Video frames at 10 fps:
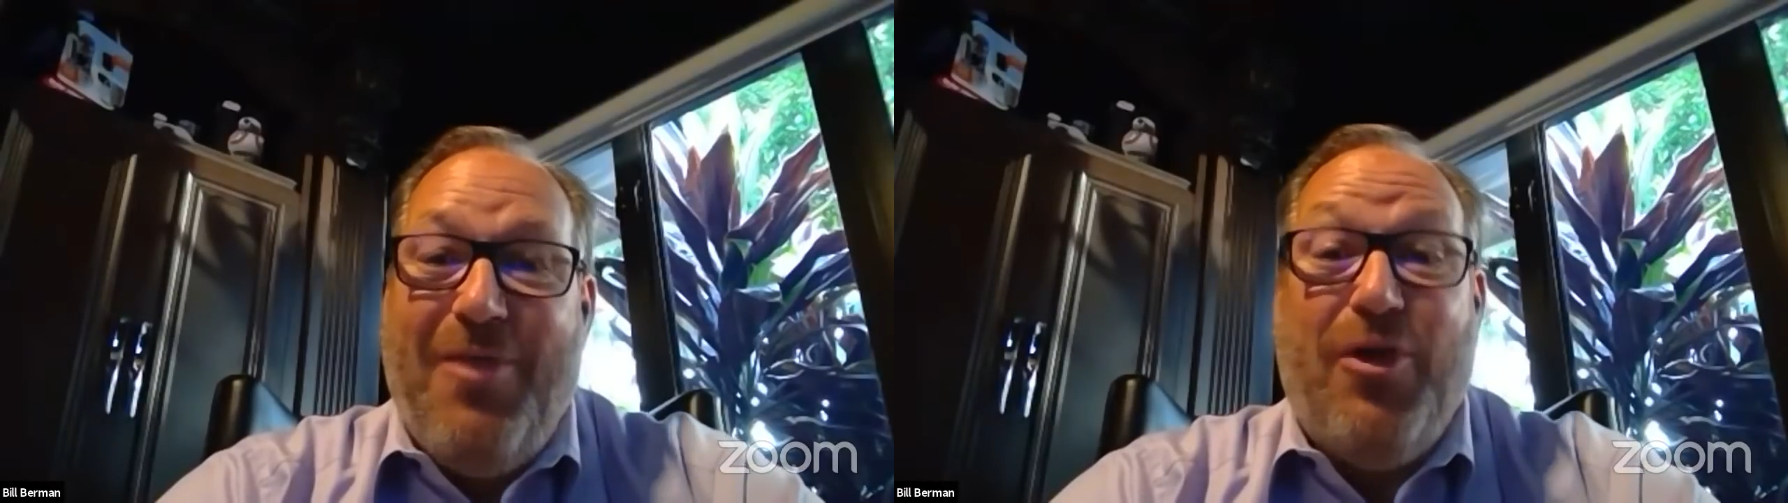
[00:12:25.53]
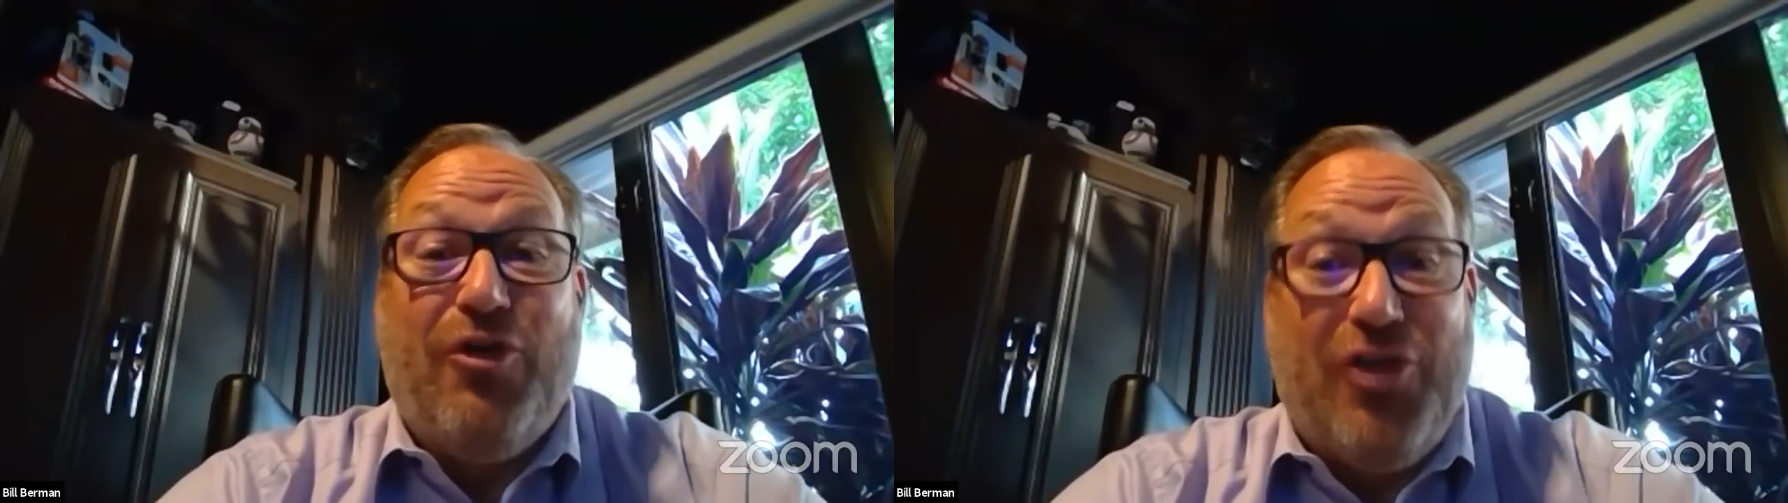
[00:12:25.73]

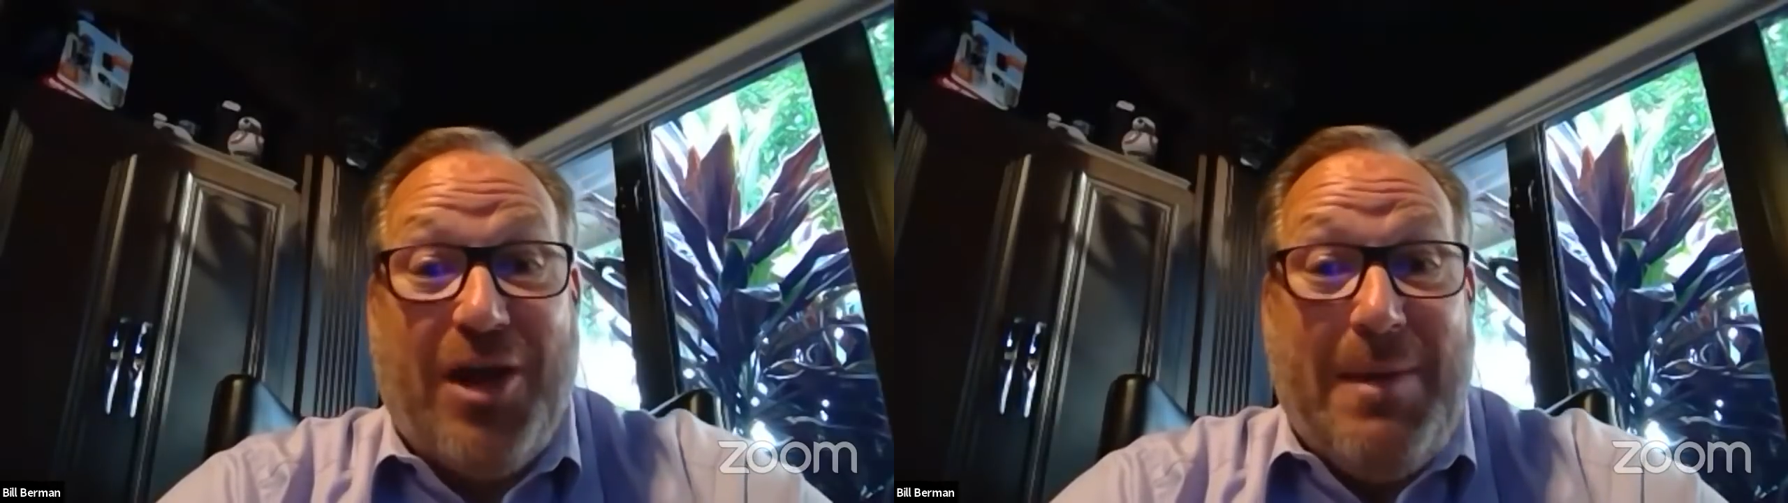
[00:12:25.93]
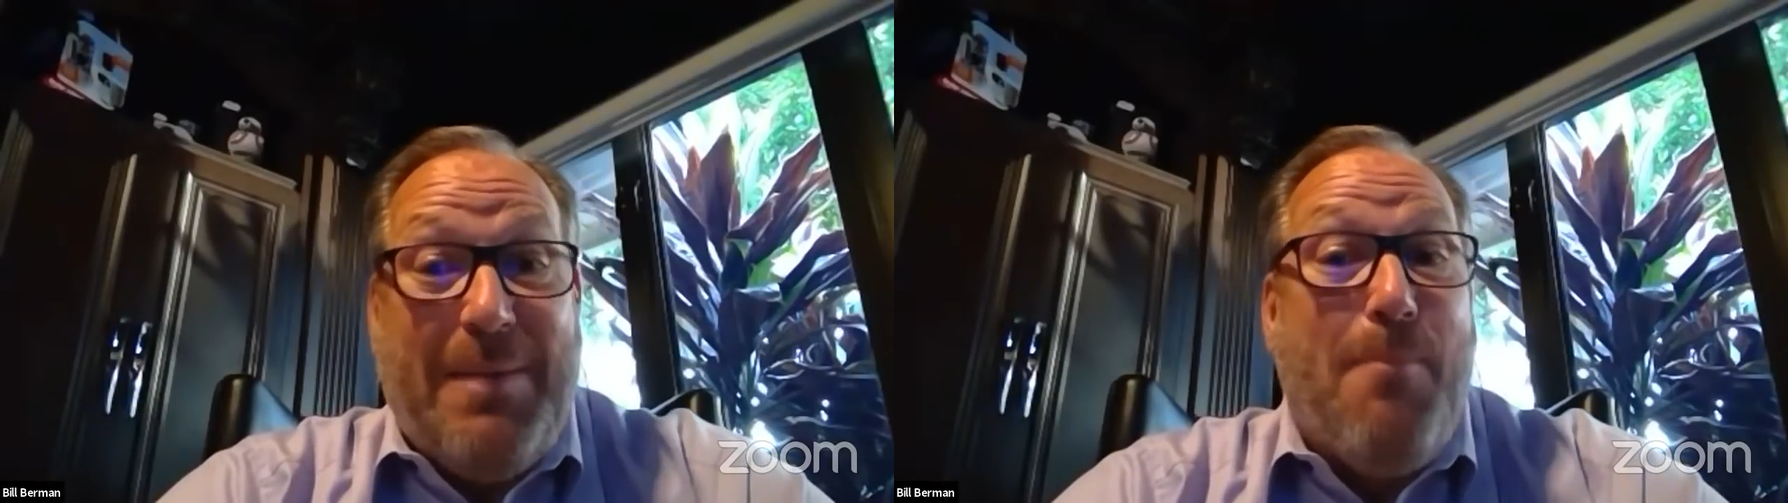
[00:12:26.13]
There's going
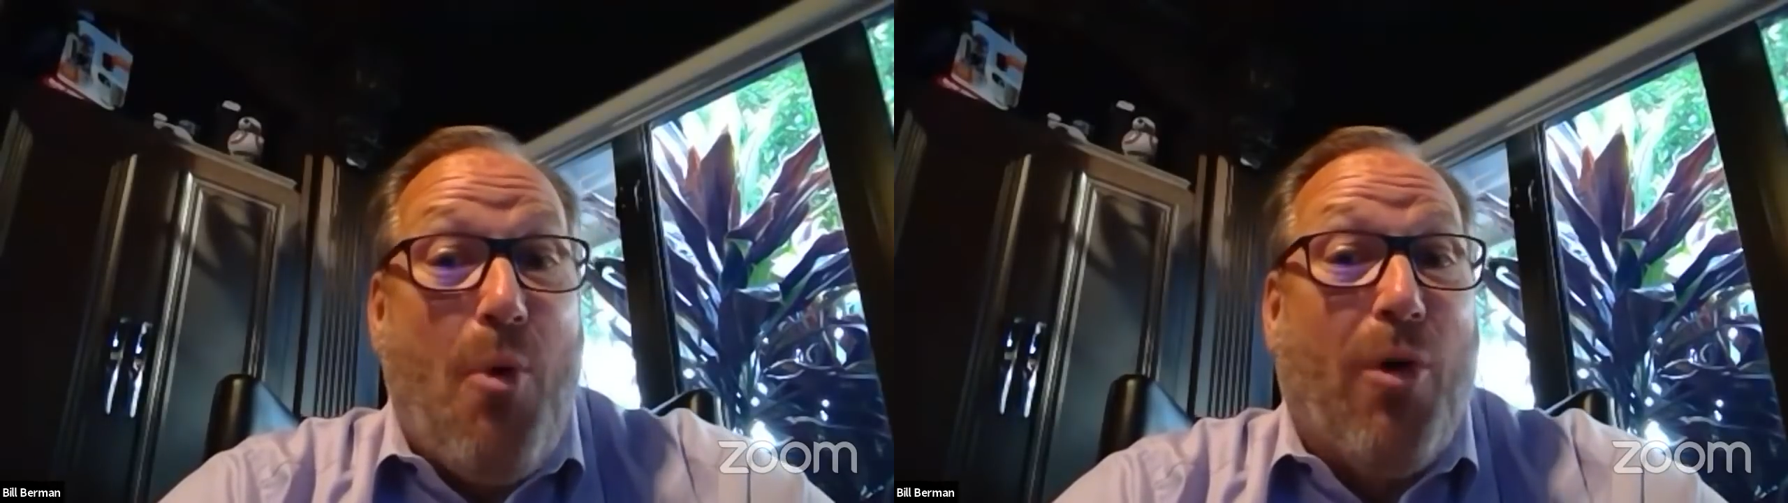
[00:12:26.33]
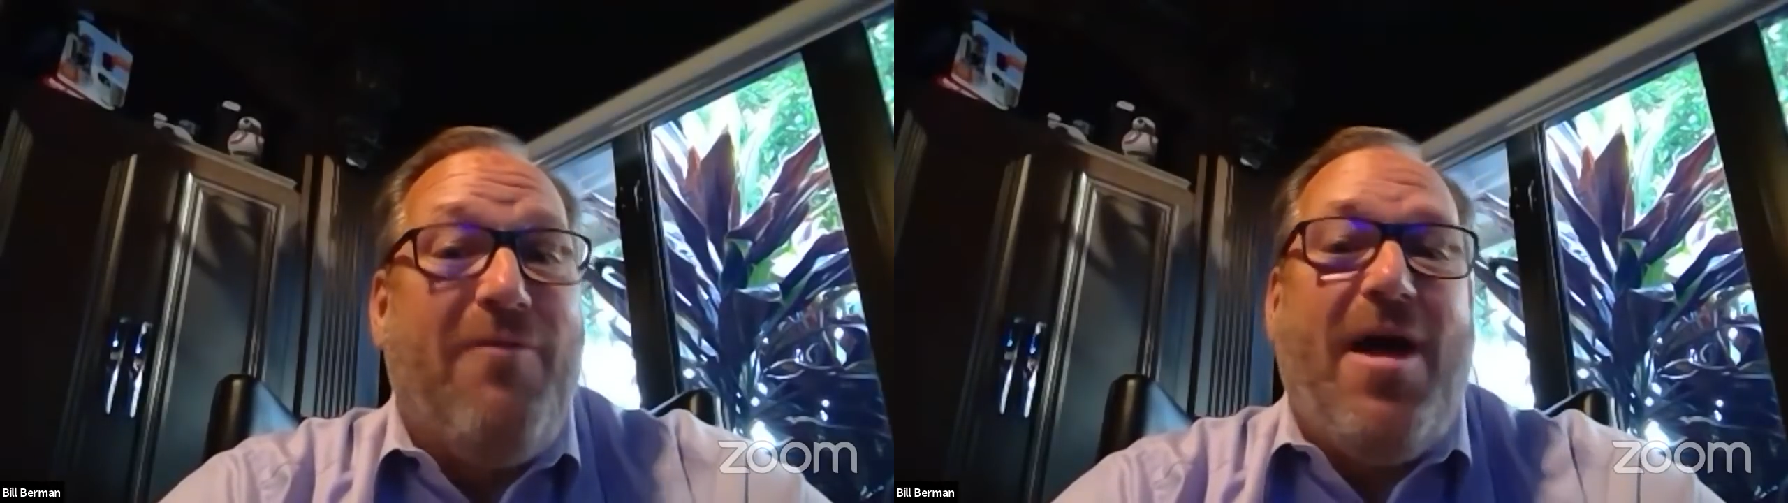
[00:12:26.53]
to be
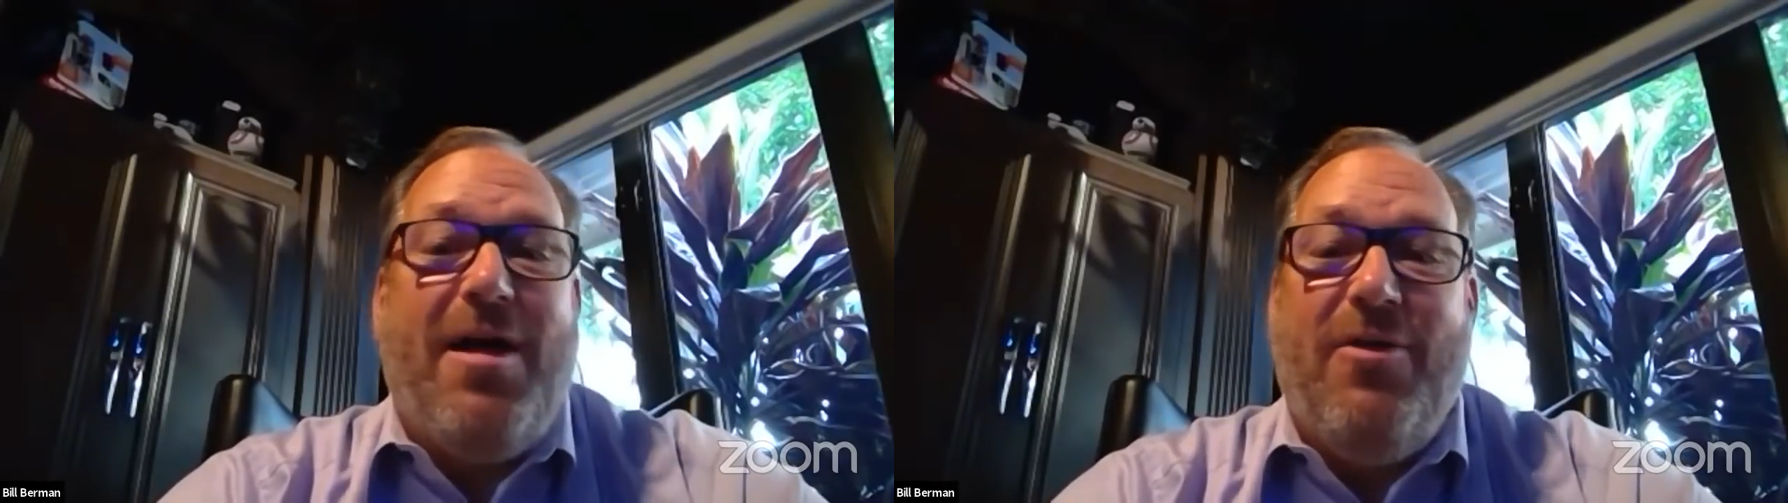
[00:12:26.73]
more of that